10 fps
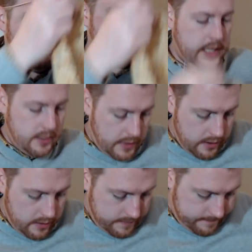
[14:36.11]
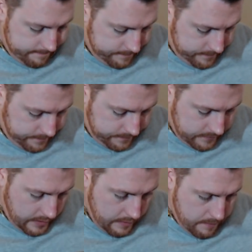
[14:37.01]
my sweater,
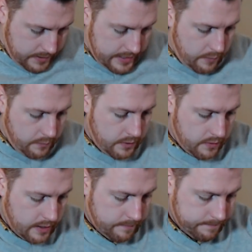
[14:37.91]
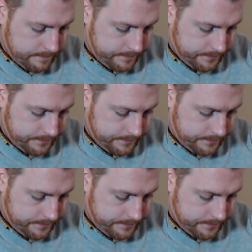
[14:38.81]
but that will come.